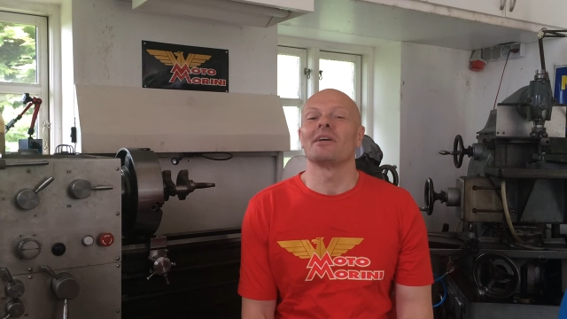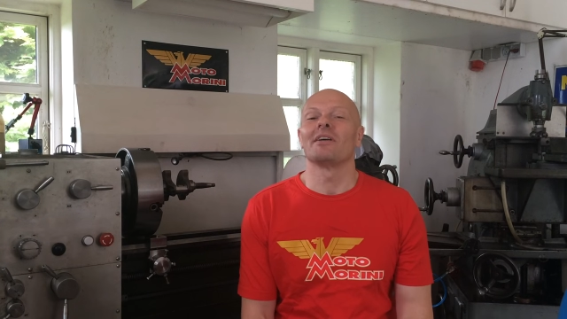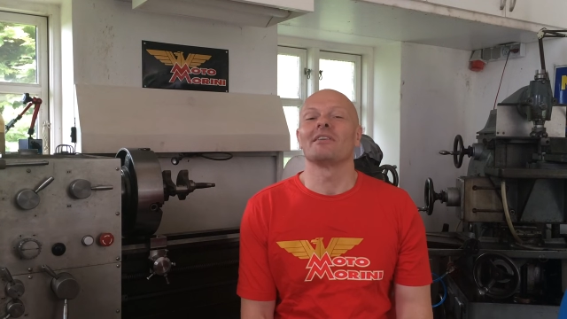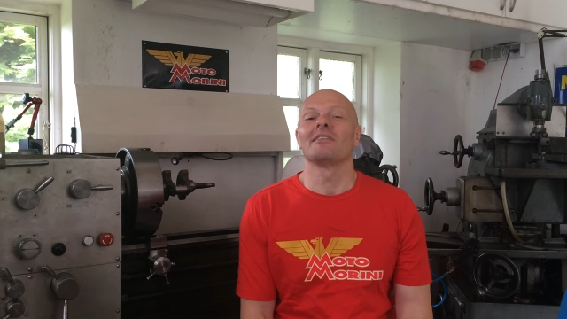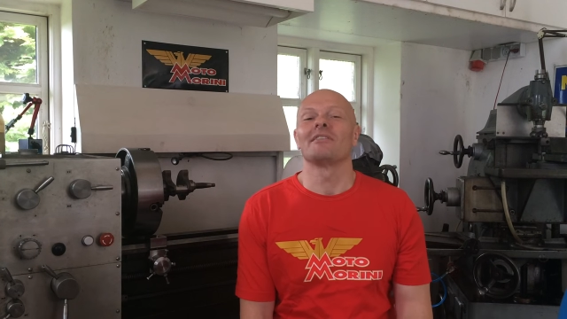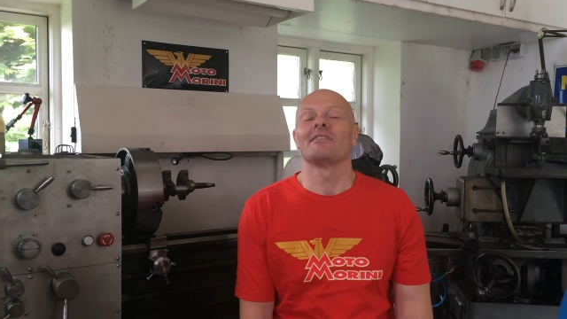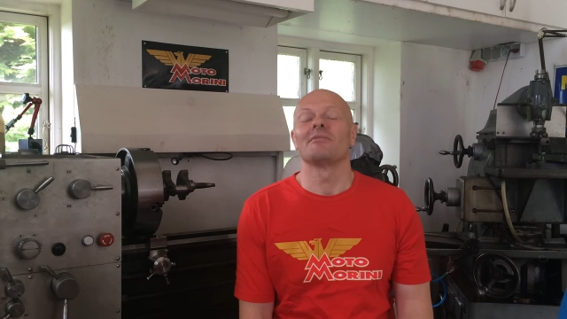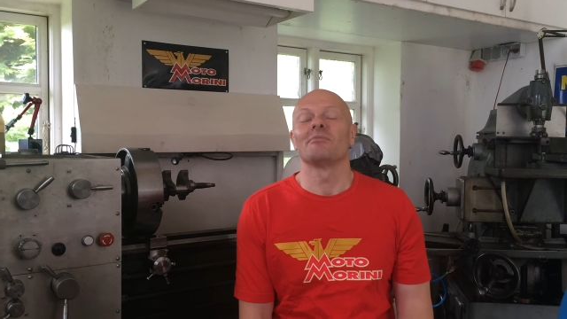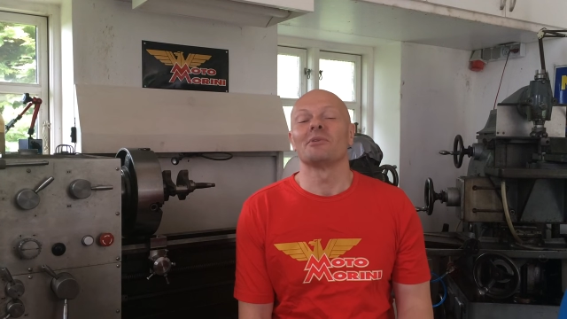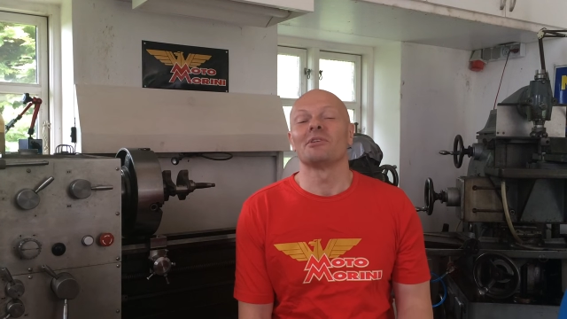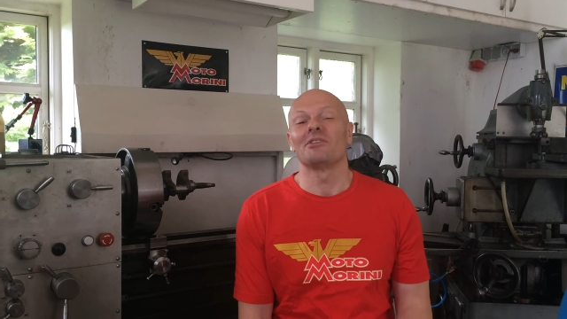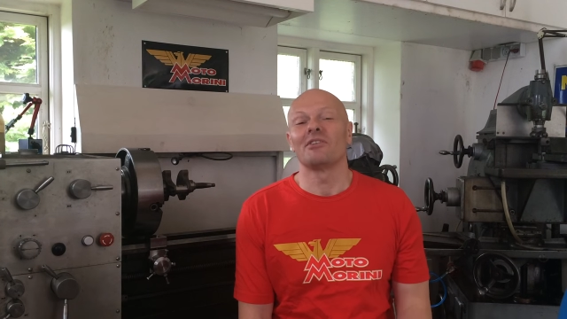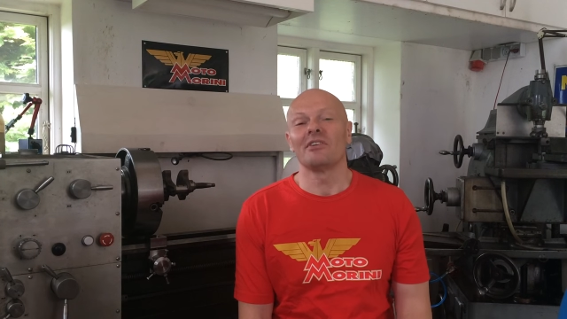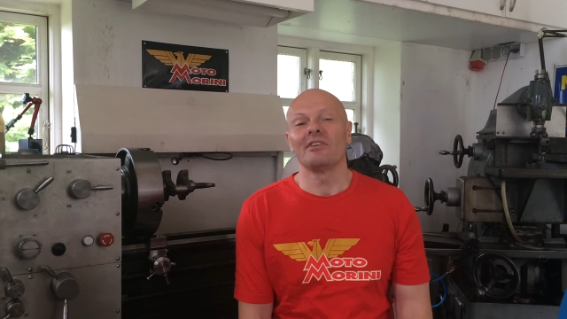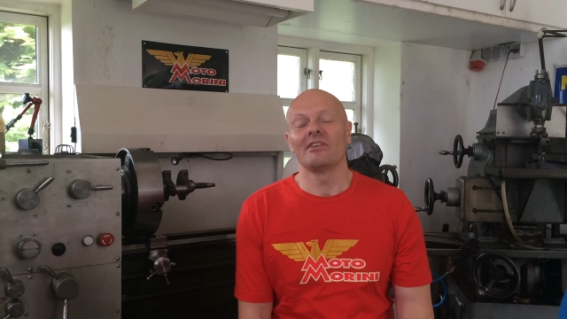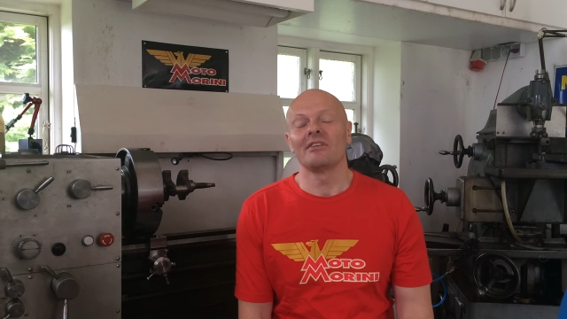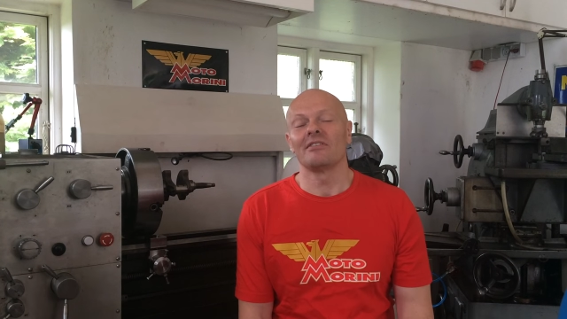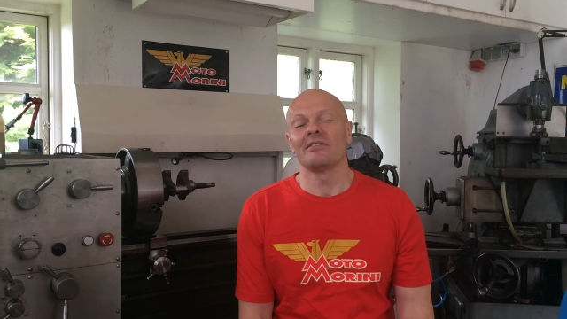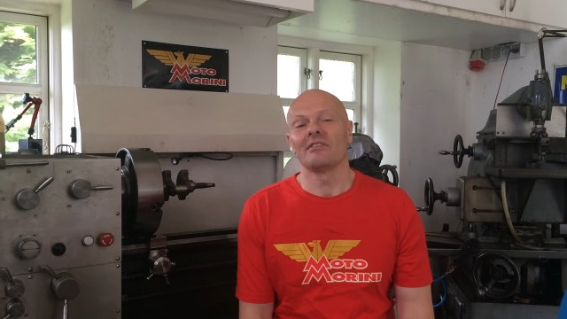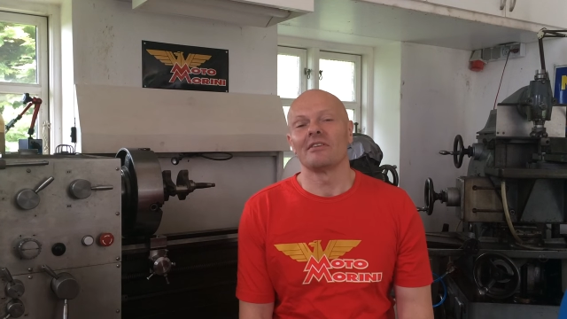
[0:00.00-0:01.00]
as
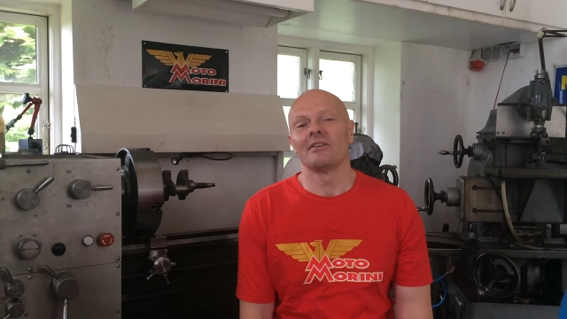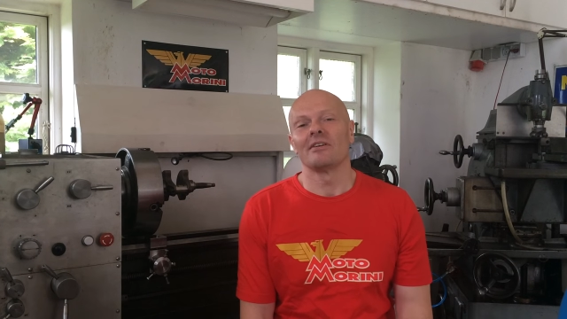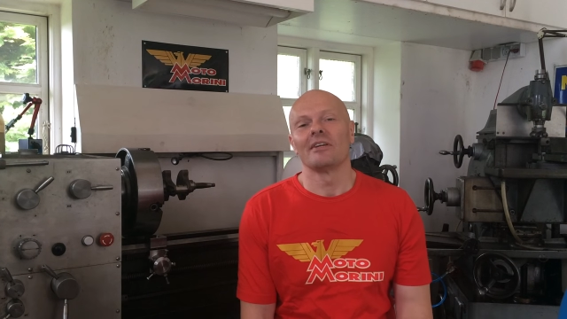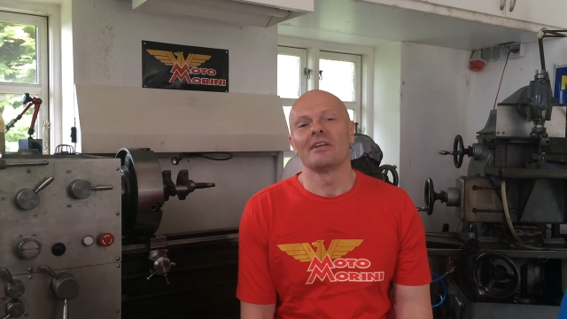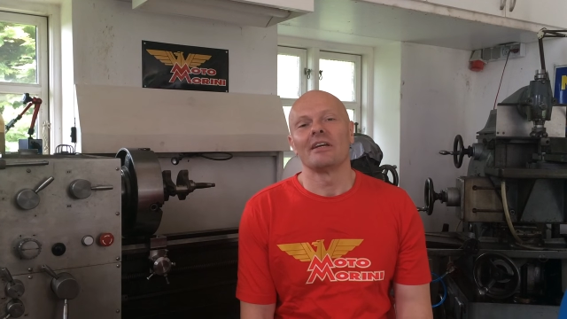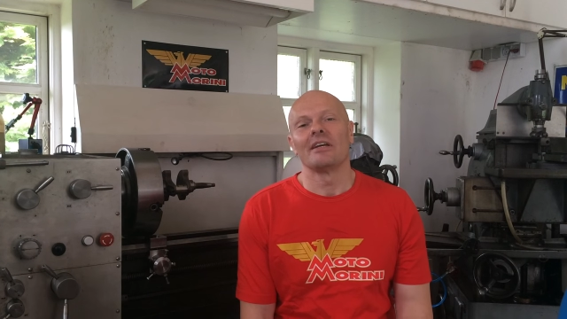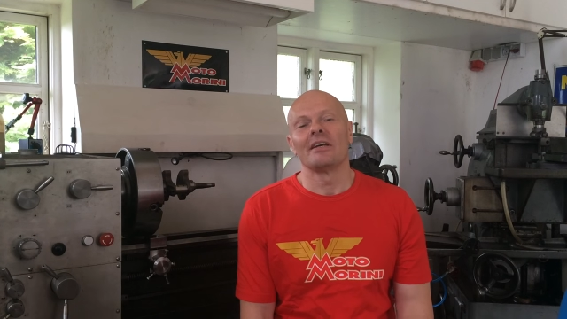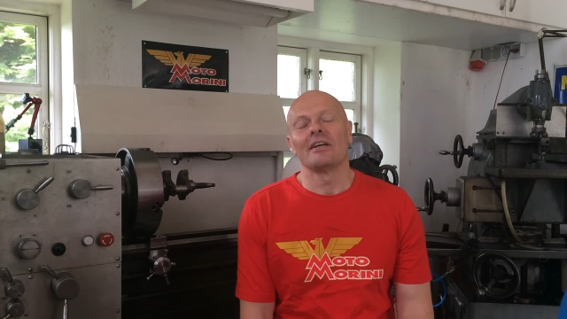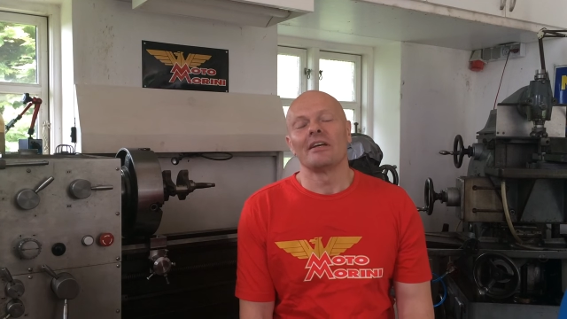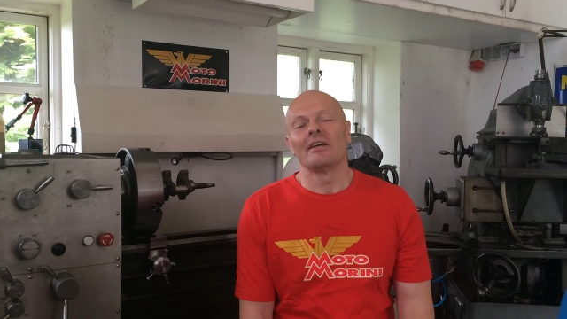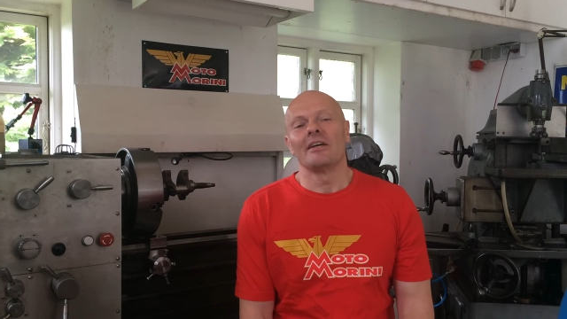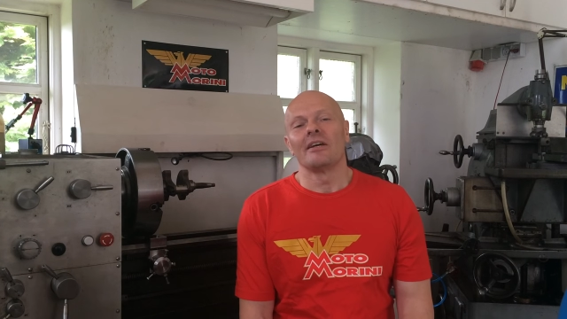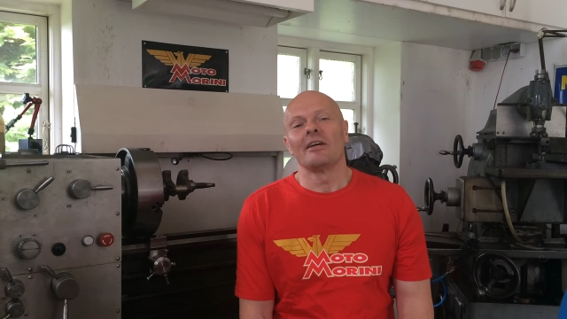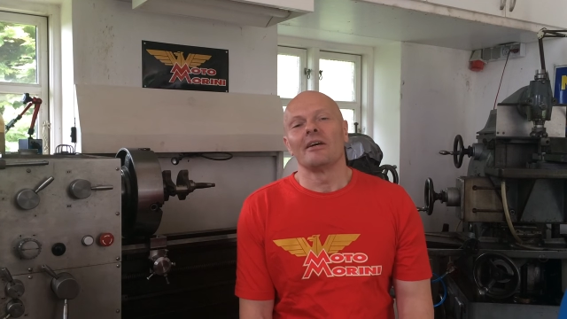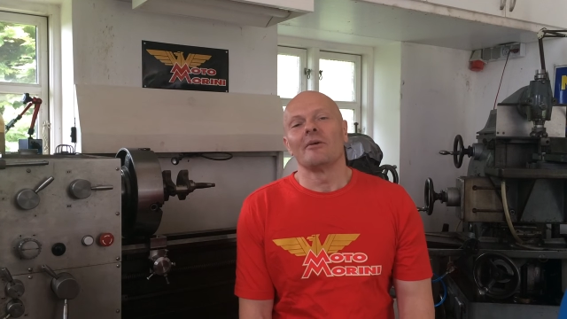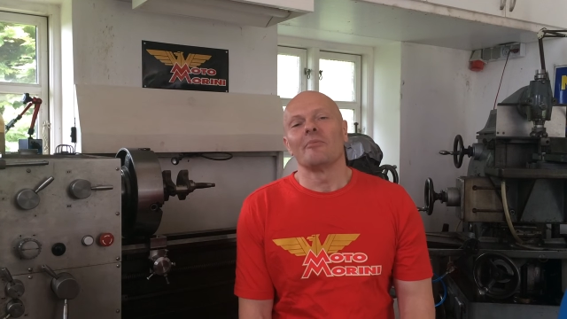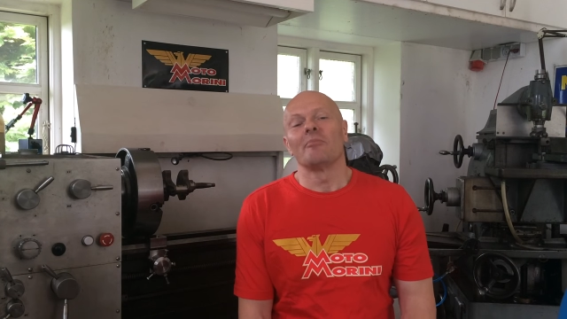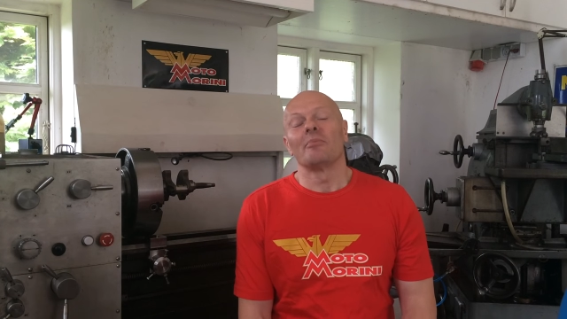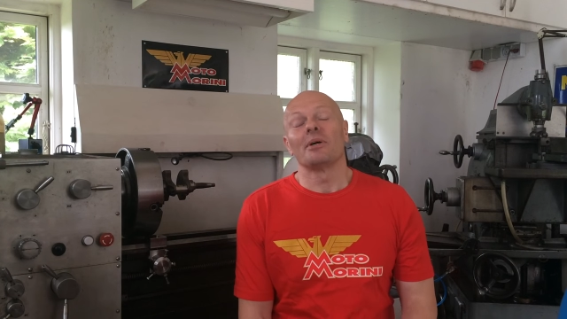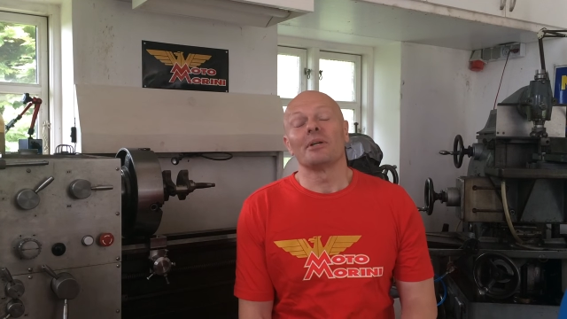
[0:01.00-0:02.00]
machinist.
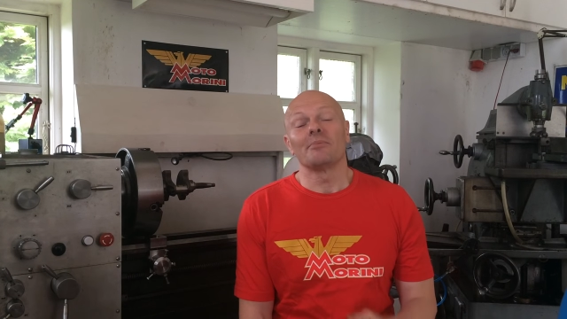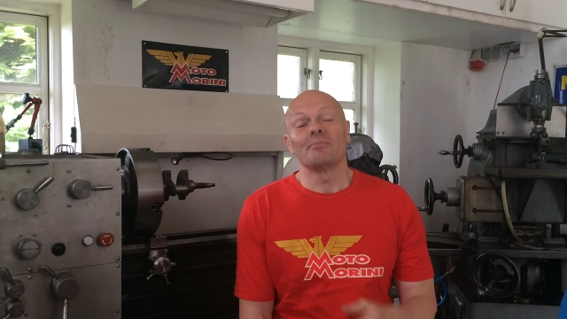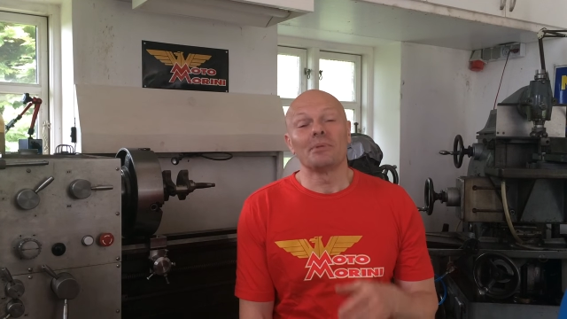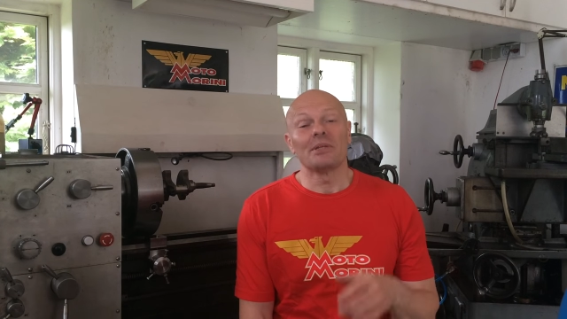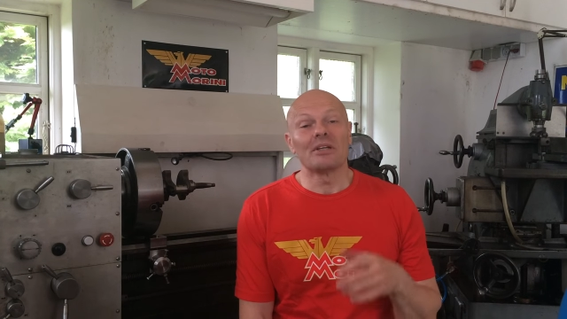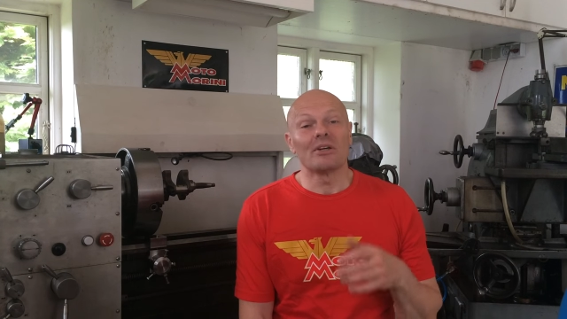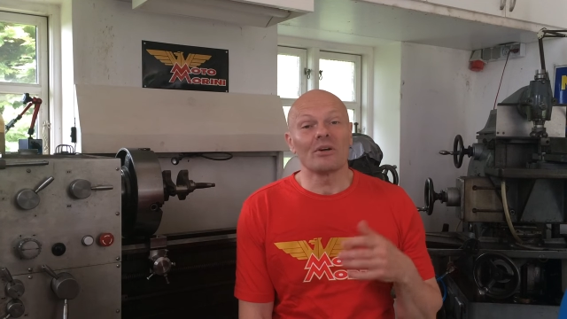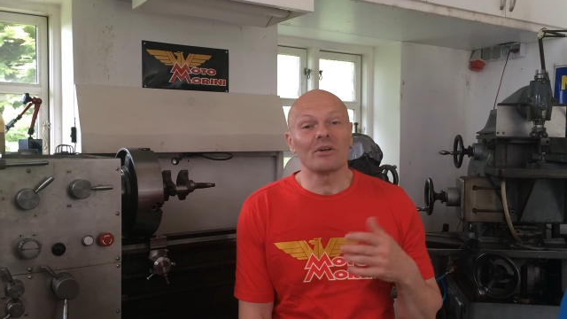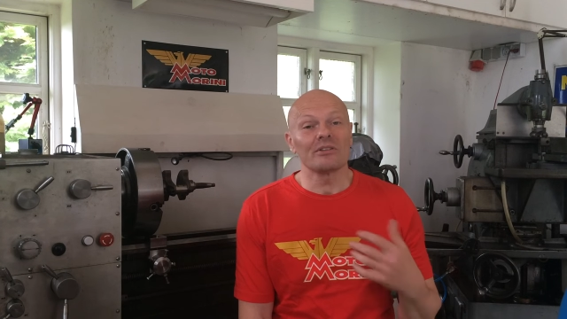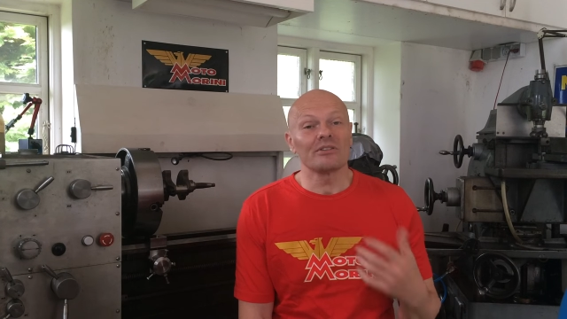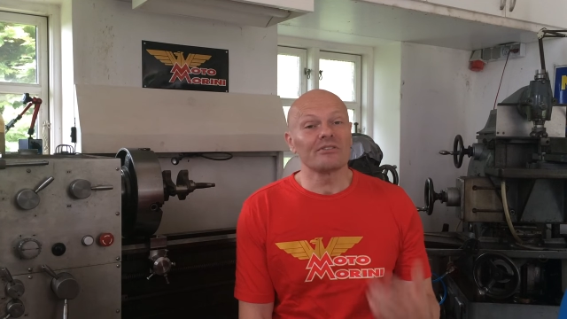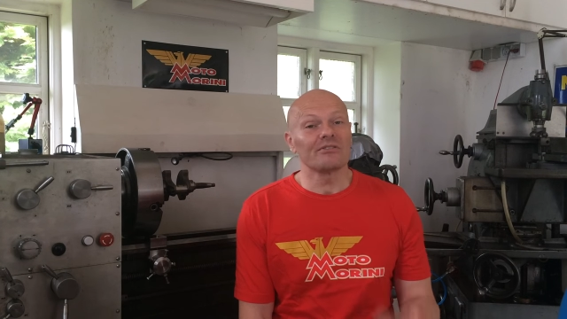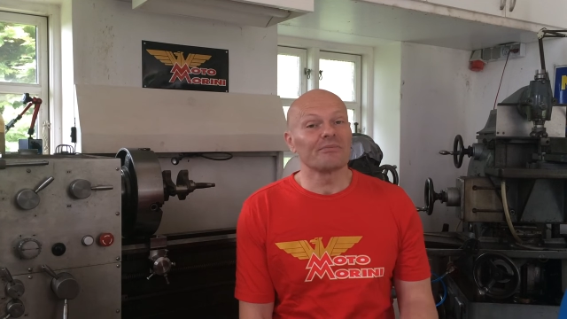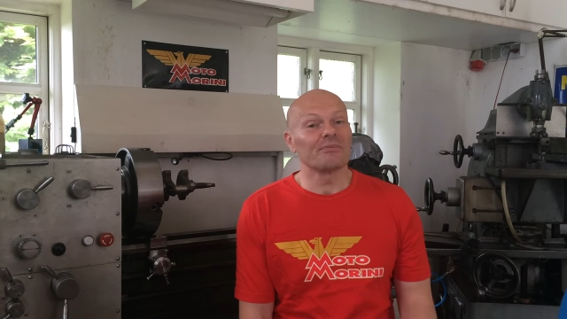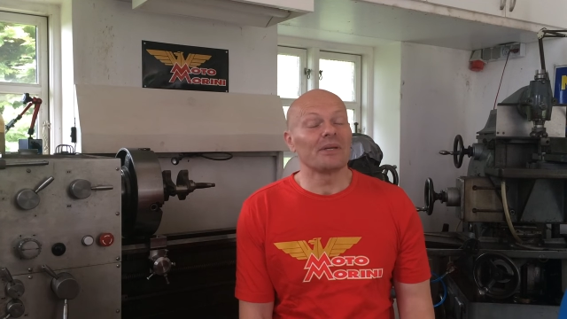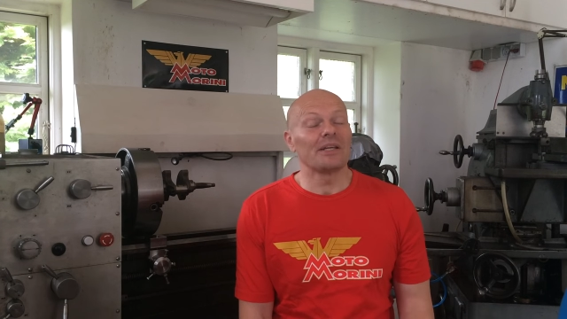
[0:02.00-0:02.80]
But because of